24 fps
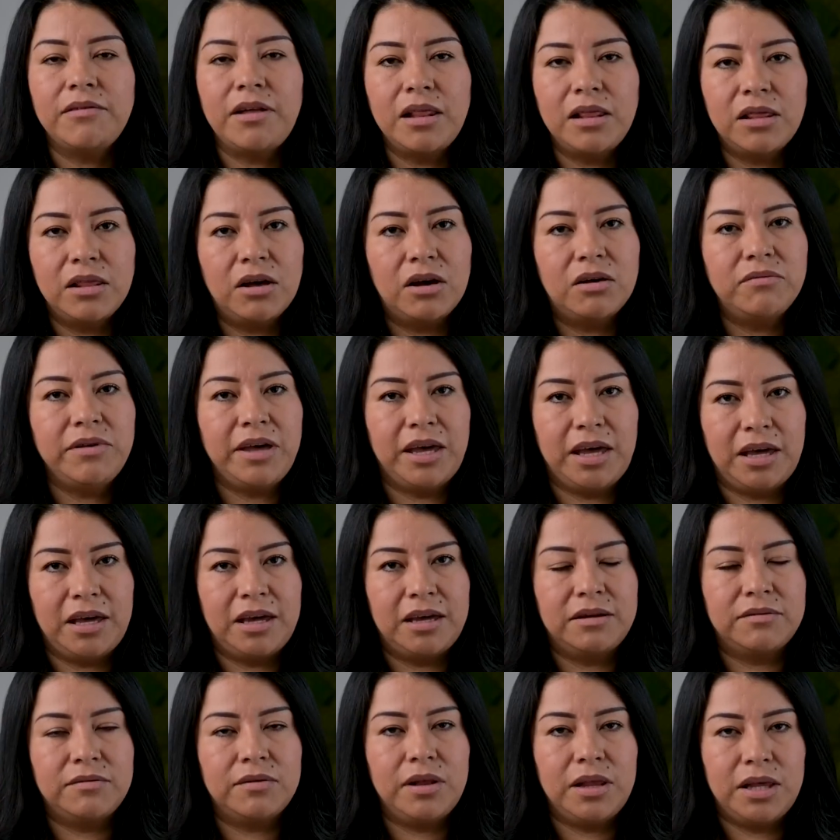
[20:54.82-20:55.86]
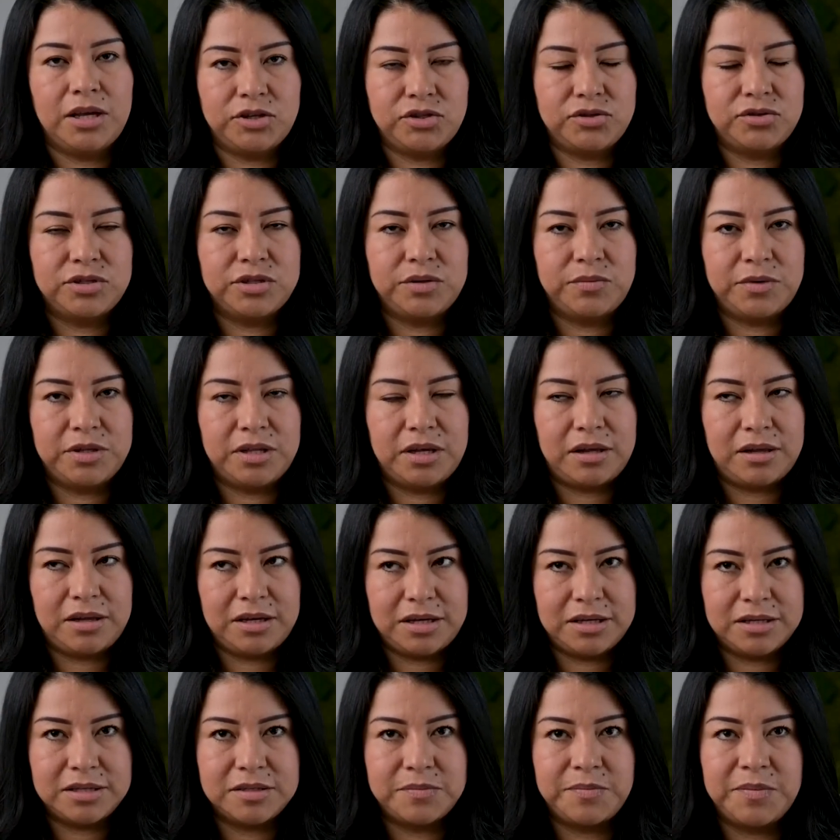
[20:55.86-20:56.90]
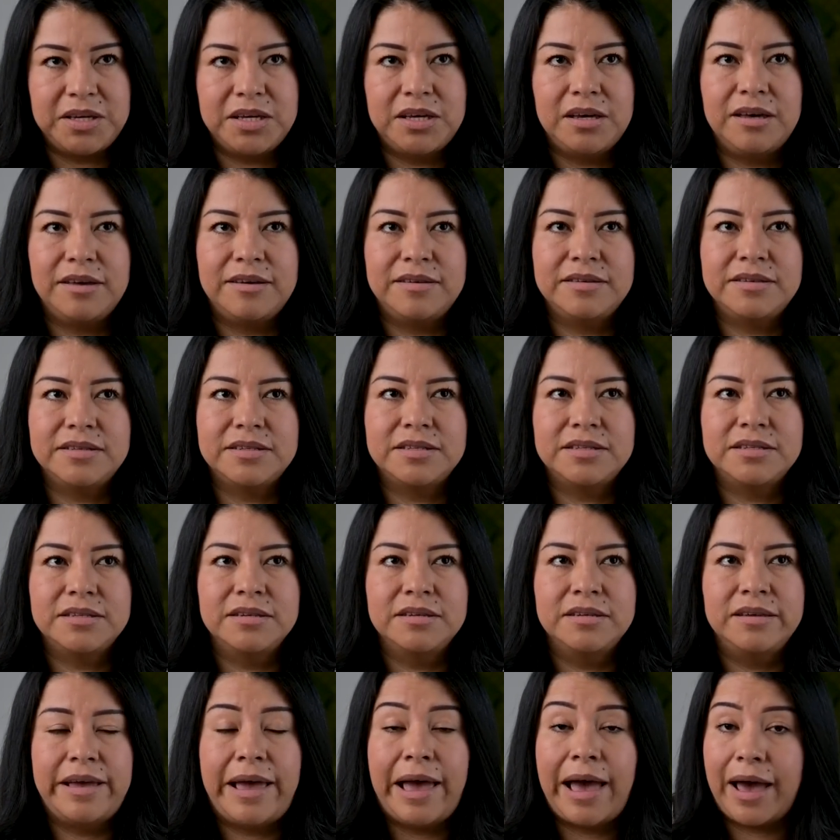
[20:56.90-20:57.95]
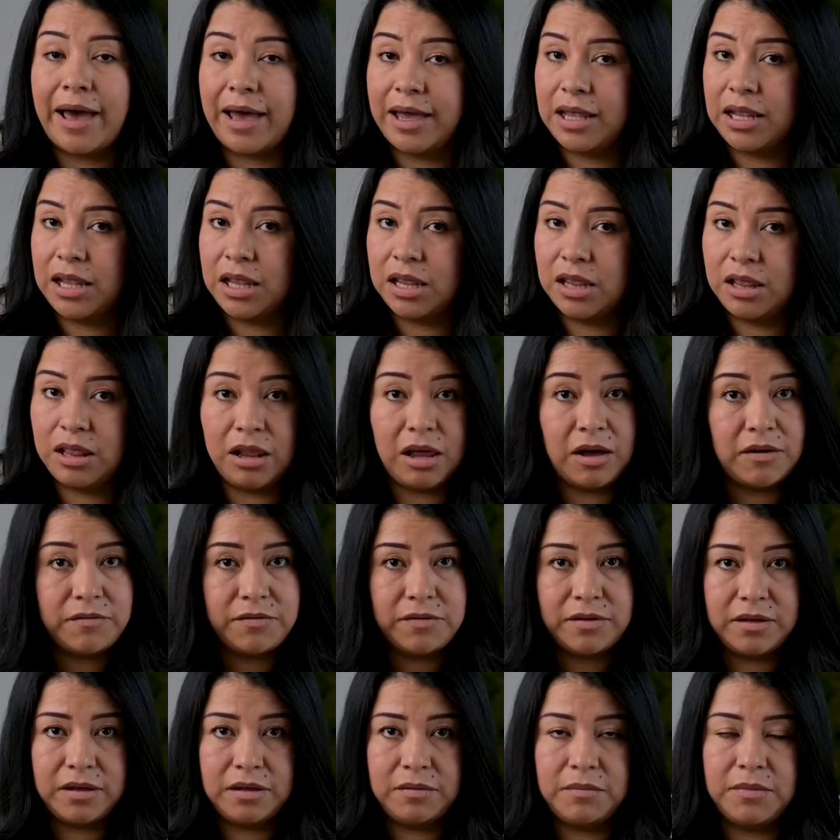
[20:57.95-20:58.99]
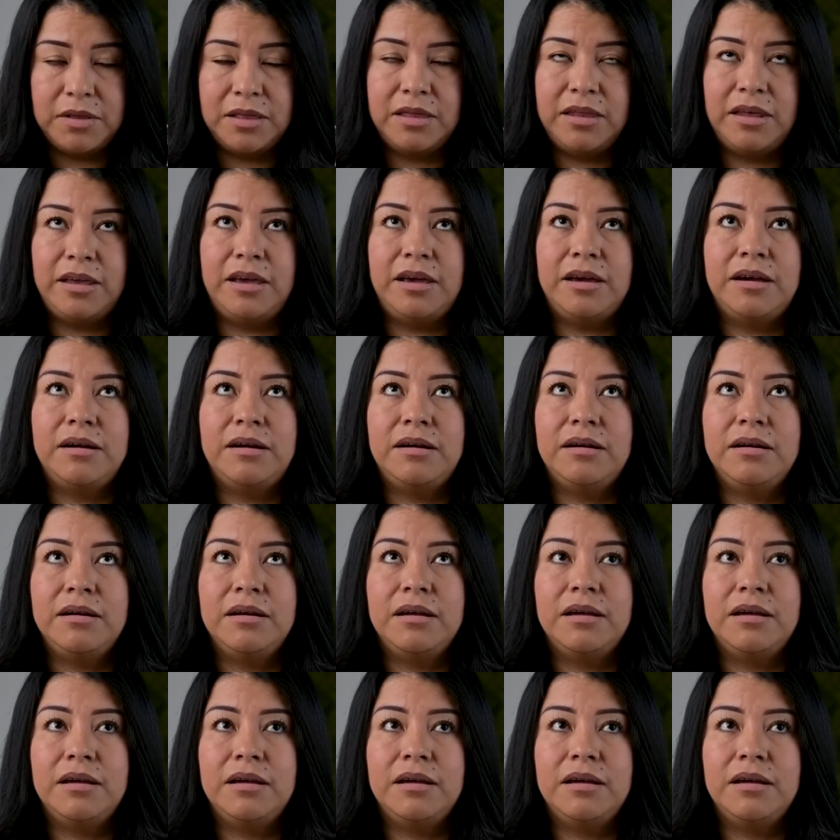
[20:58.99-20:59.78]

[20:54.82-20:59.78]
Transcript: a love-hate relationship with dahlias because I love them. They are